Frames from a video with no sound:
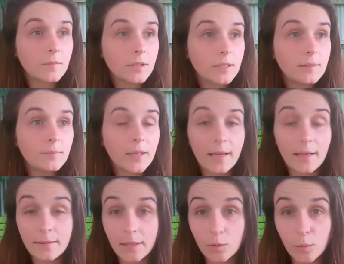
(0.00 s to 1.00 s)
they had
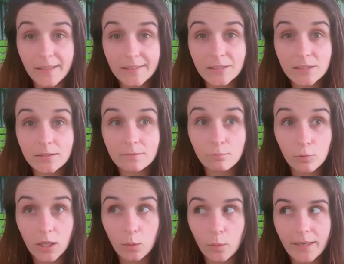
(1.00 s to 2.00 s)
their
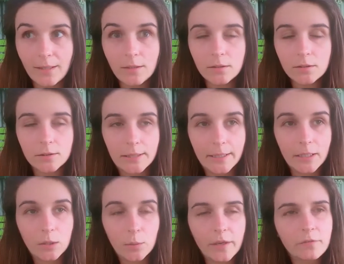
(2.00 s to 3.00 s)
weed taken
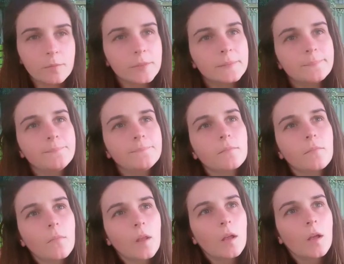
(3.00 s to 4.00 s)
away from them.
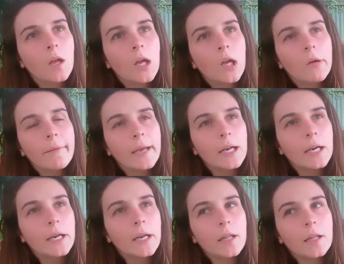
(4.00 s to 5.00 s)
We had
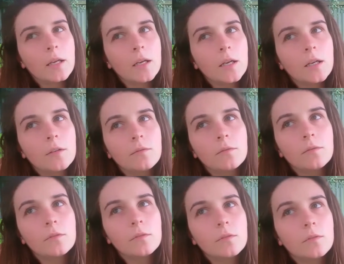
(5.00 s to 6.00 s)
another
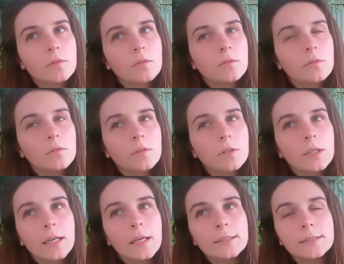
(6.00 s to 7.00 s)

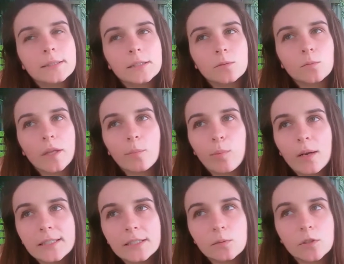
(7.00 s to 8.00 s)
incident where the
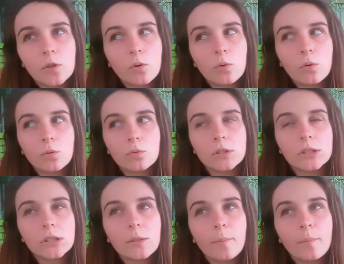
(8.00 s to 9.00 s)
police was called
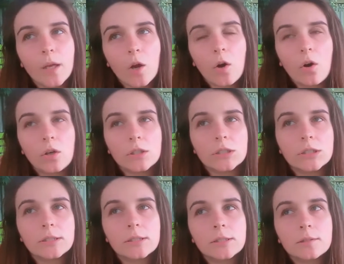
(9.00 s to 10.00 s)

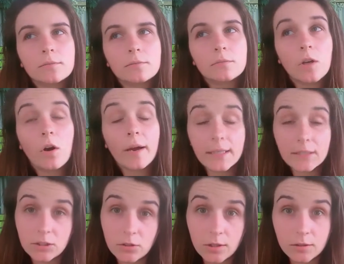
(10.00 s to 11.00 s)
because I actually
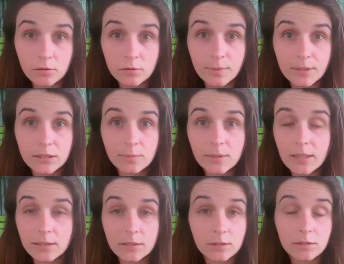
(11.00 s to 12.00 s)
tried to call the police, but they
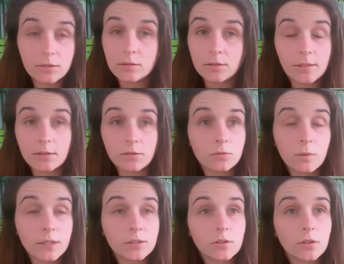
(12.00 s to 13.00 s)
took way
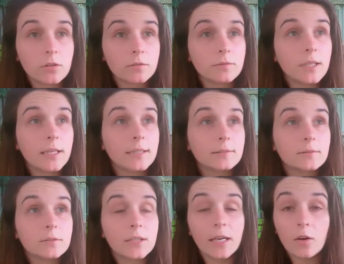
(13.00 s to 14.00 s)
too long, and
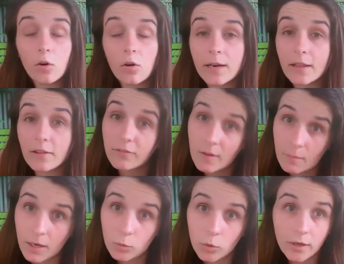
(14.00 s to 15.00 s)
thank God another flatmate
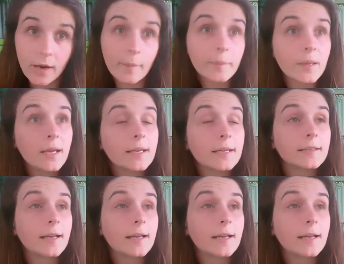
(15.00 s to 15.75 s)
woke up and